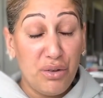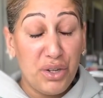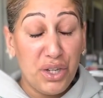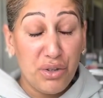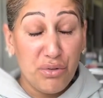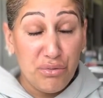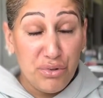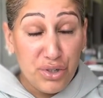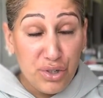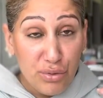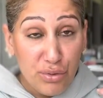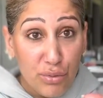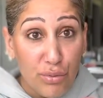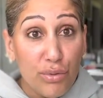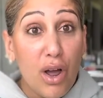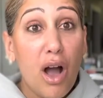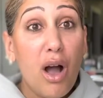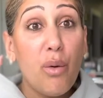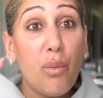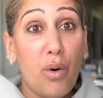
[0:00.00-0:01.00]
You do
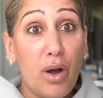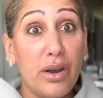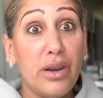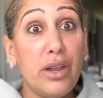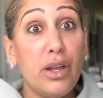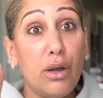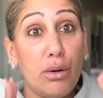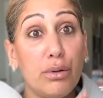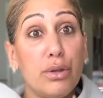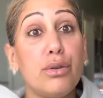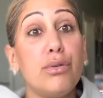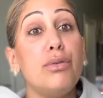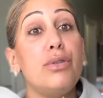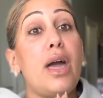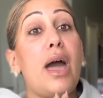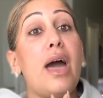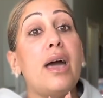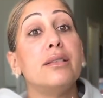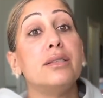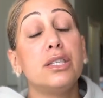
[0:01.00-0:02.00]
not want to go through
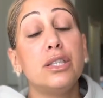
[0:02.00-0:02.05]
that.